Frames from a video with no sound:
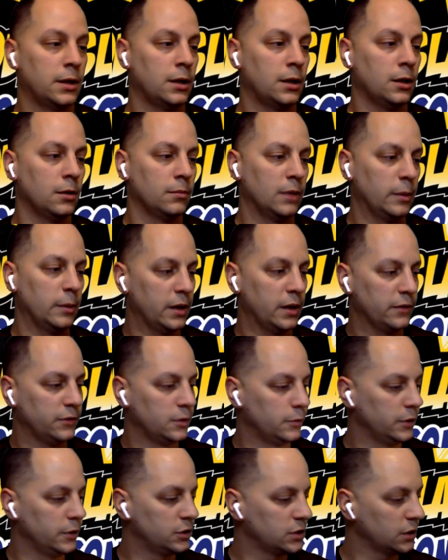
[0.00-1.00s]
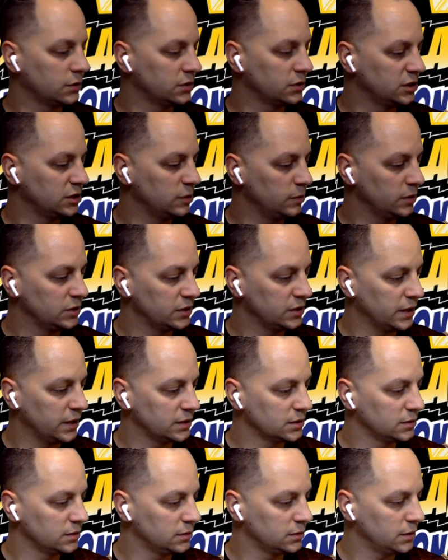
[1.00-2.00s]
I don't know. Maybe I have to reach out to
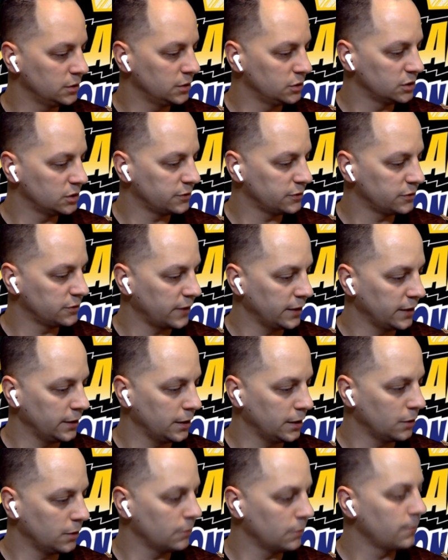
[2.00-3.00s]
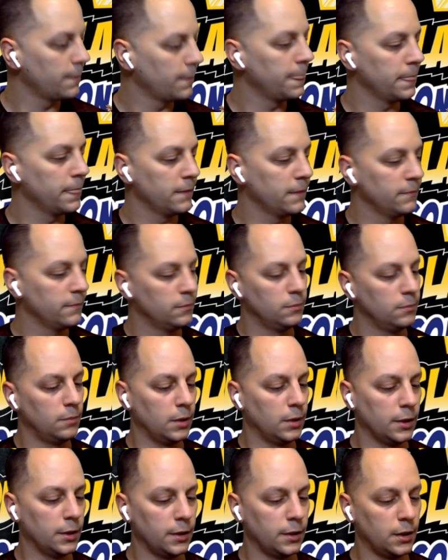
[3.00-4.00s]
CBCS and just find out.
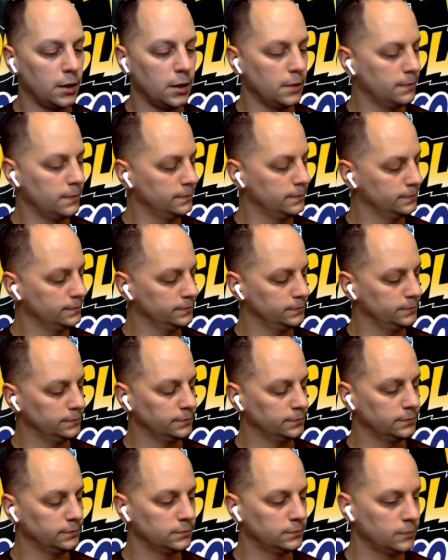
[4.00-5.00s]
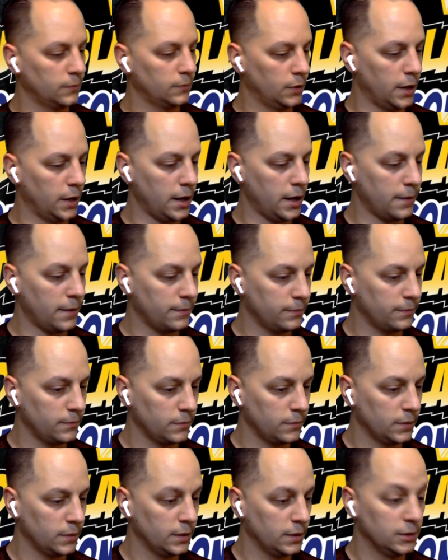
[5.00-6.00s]
But yeah.
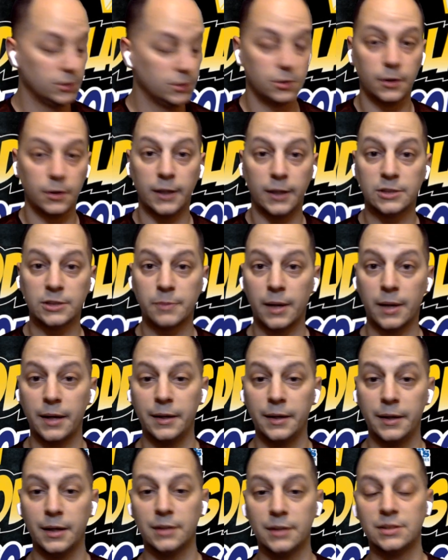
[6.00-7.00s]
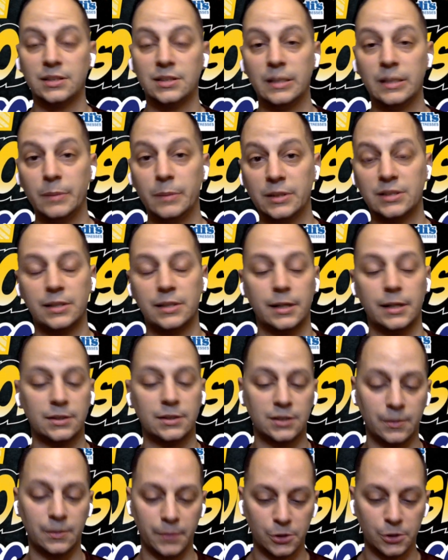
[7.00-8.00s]
So that's my CBCS
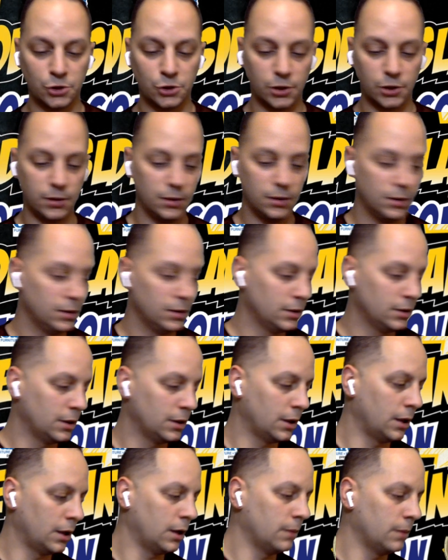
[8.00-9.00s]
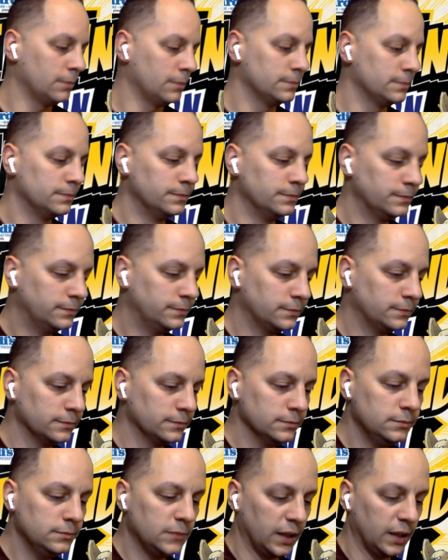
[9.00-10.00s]
submission. Like
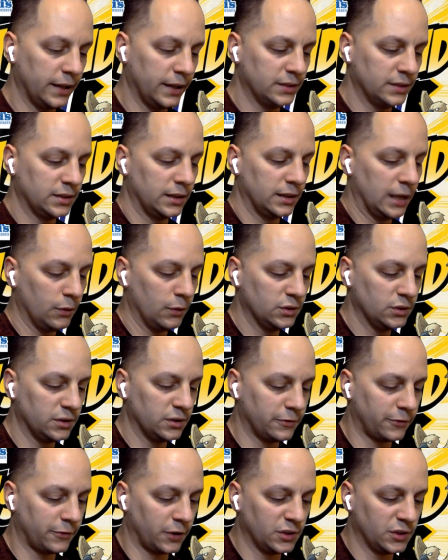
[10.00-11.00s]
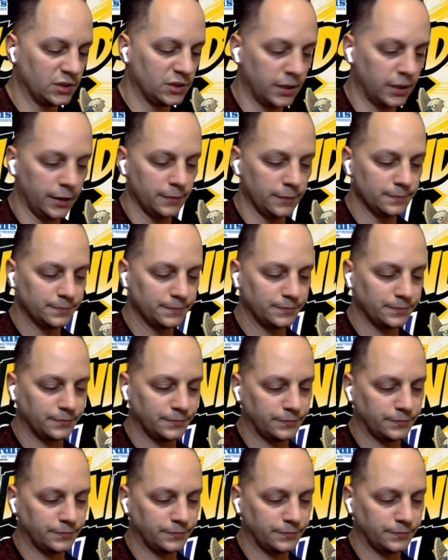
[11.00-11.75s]
I said, that was the first thing